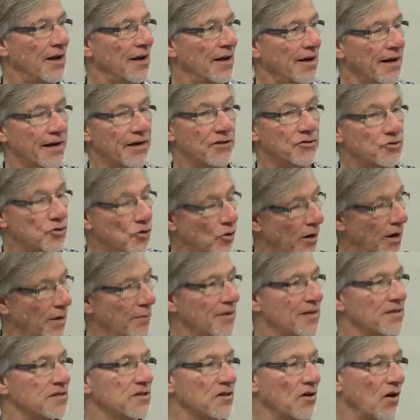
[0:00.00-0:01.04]

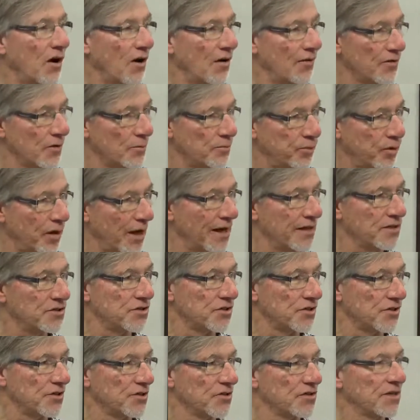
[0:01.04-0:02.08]
enjoyments and all their
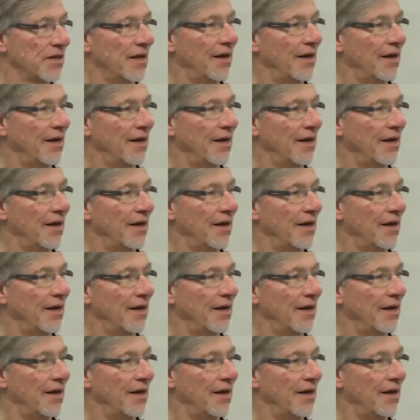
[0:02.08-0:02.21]
pleasures.